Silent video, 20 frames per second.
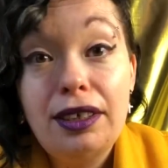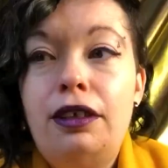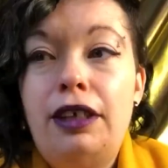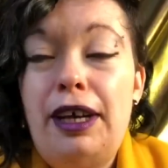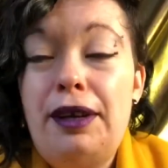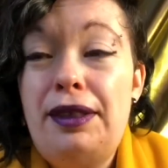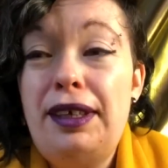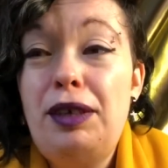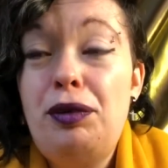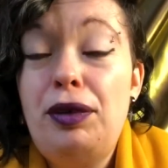I
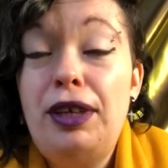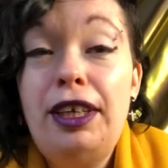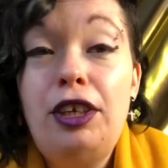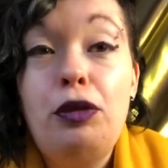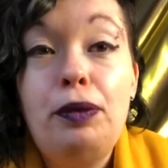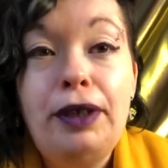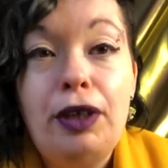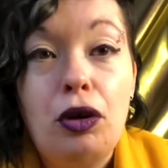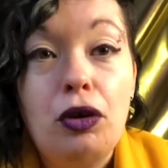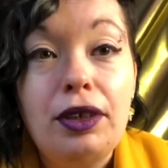think we need to
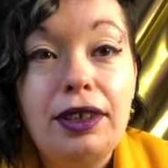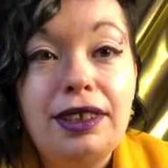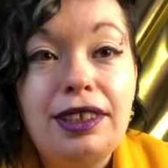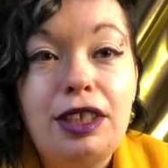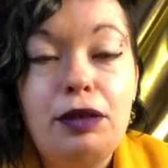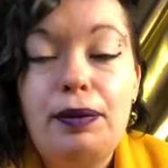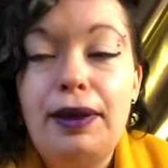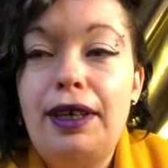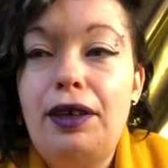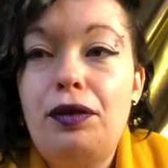be honest
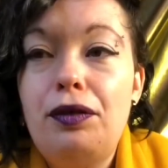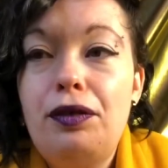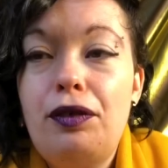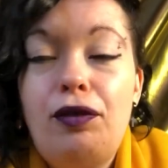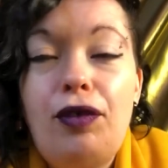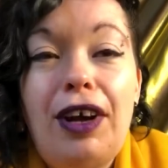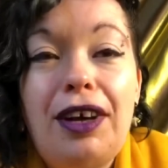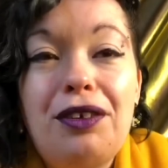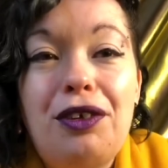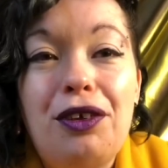about the
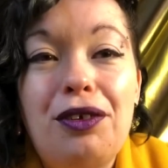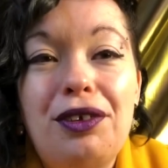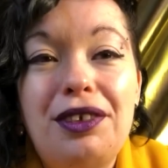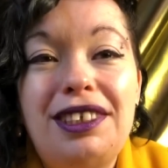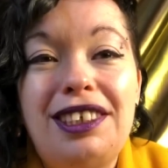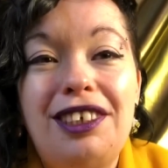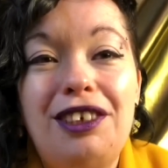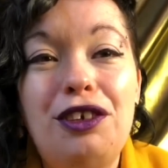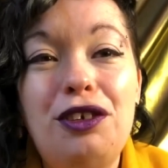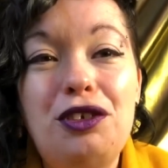fact that the
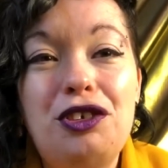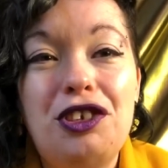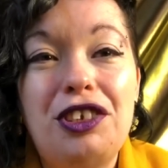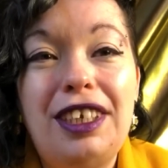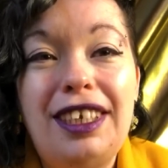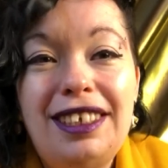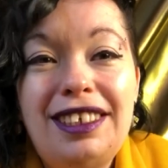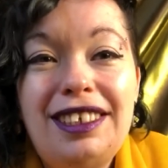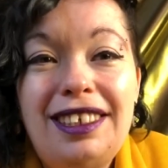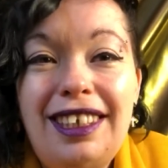solution
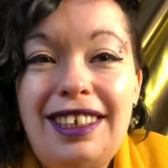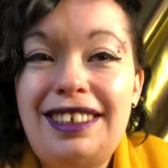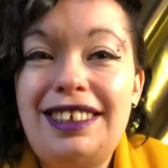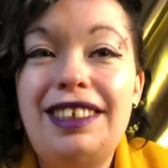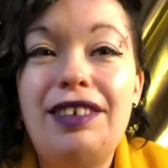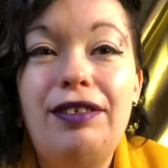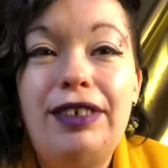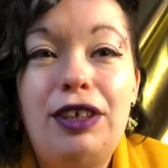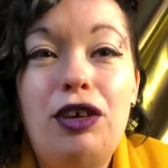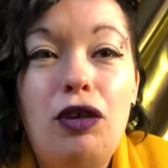isn't
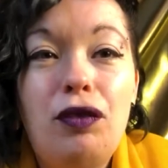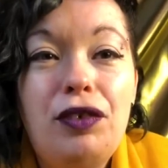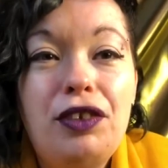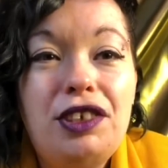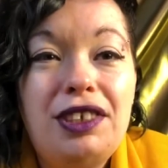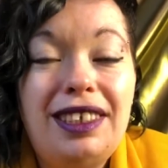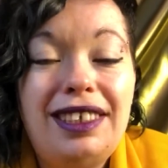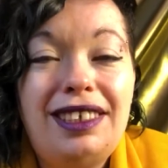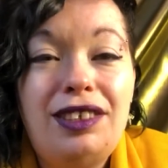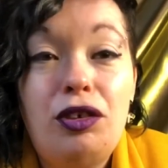necessarily obvious
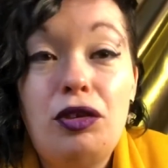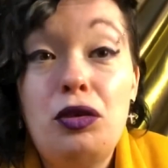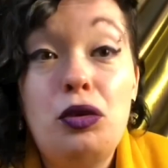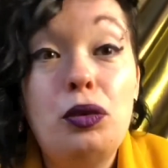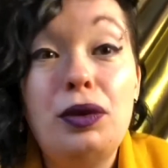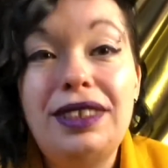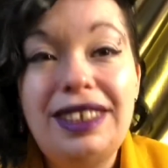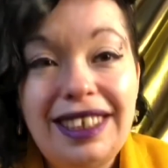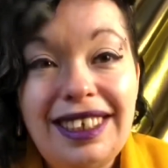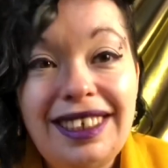and it's not
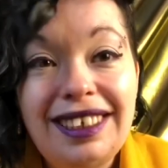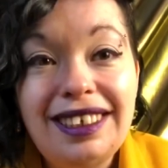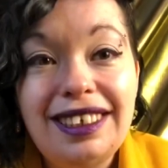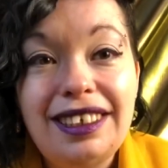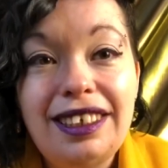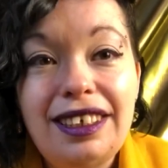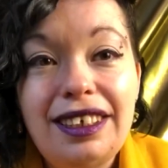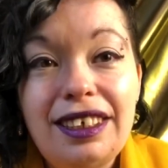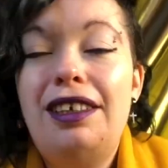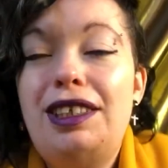always
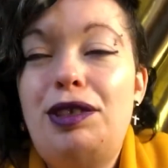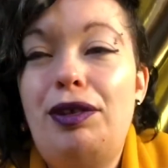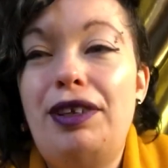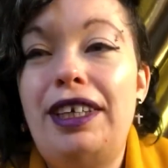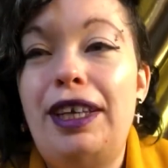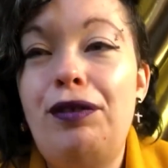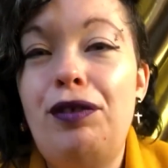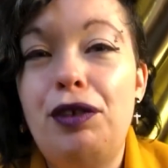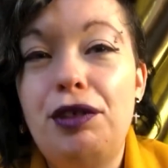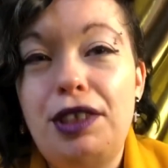easy. So I'll
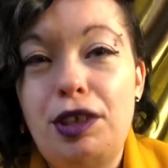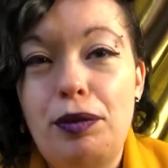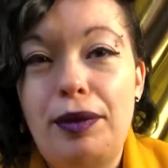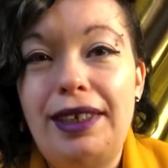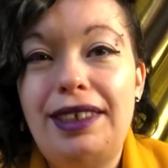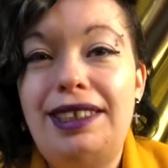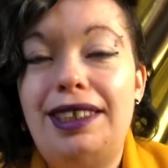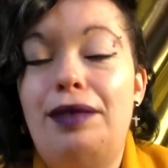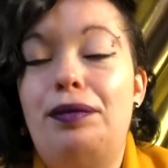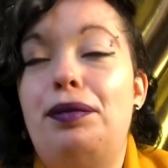give you some
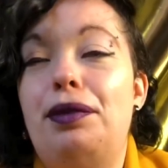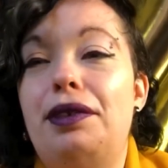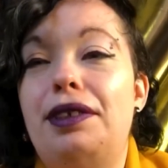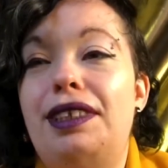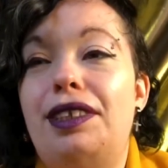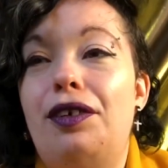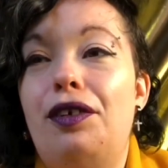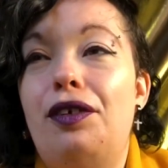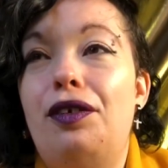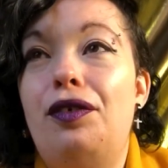examples
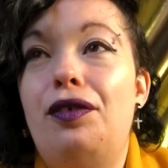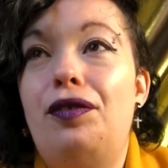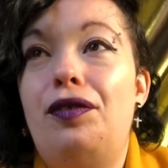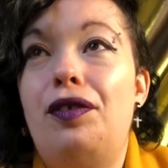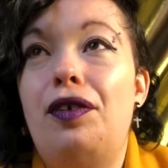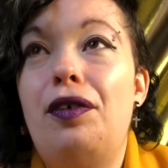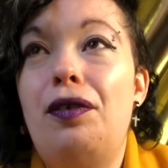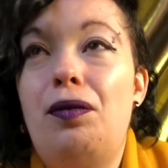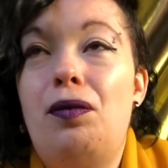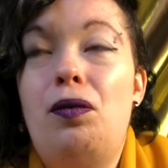of
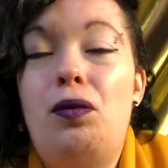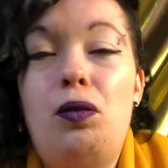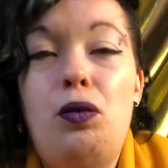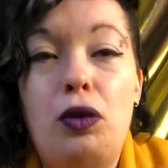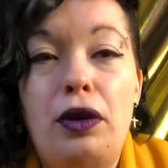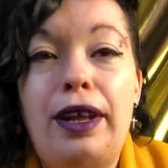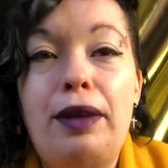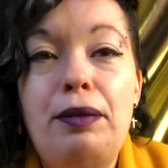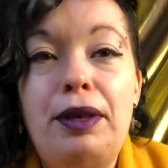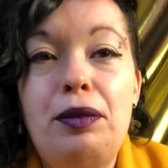
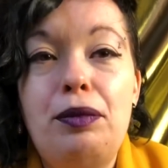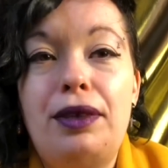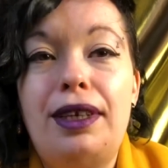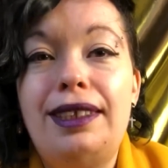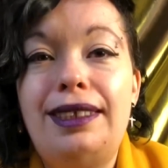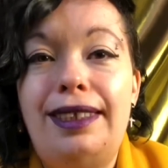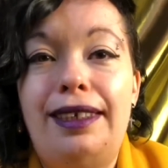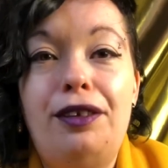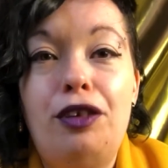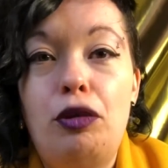what I mean when I
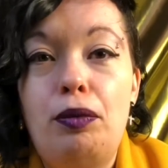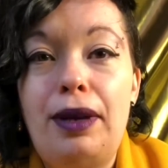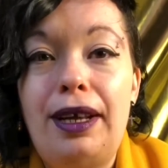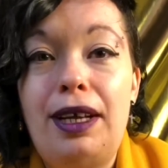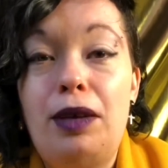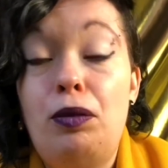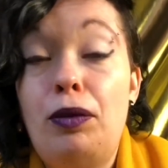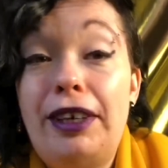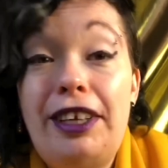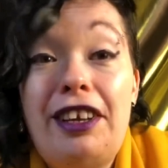say not black
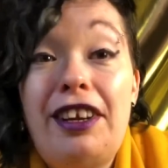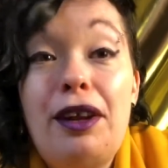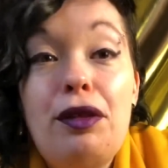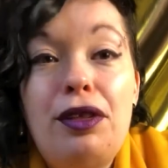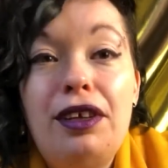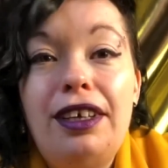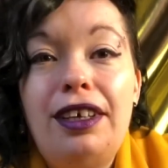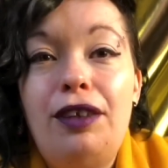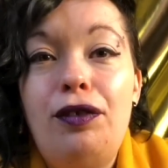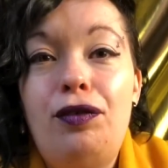and white, and I
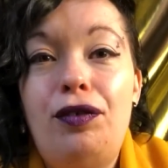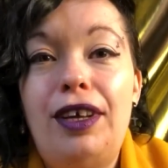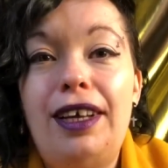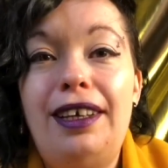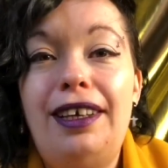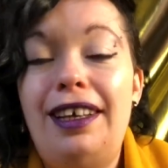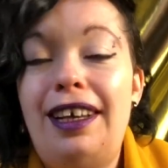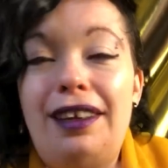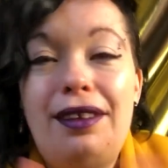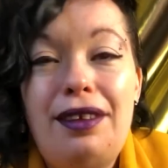think
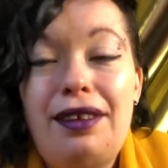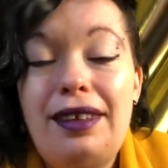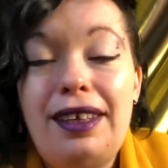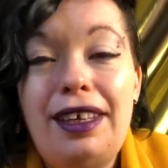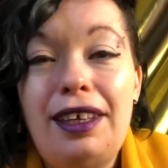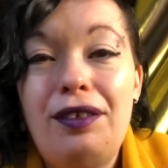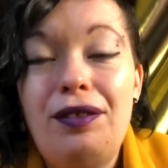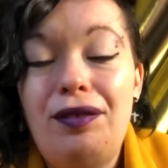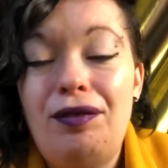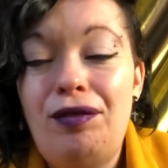
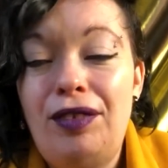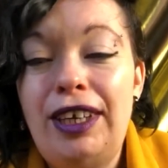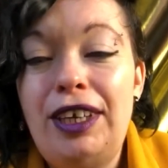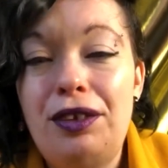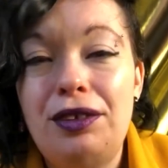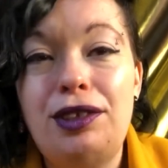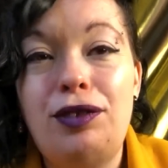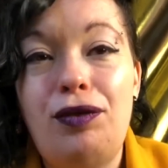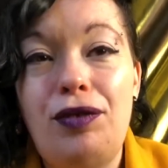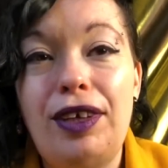it really
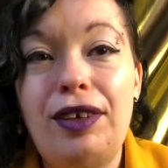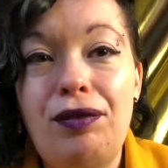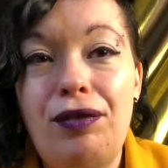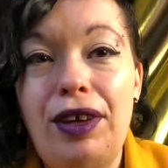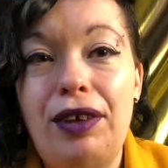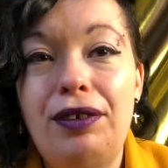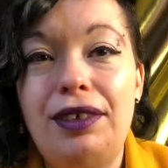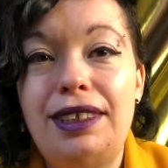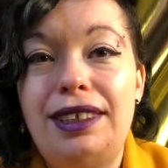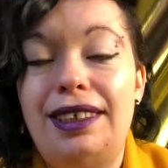does affect
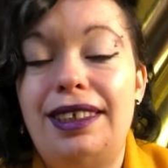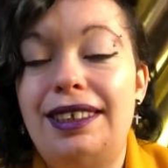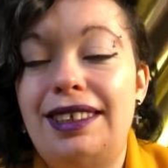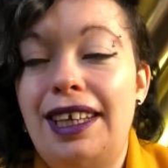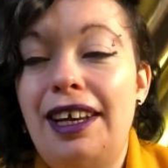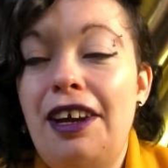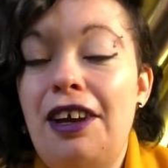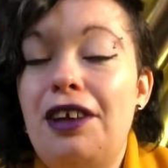various things.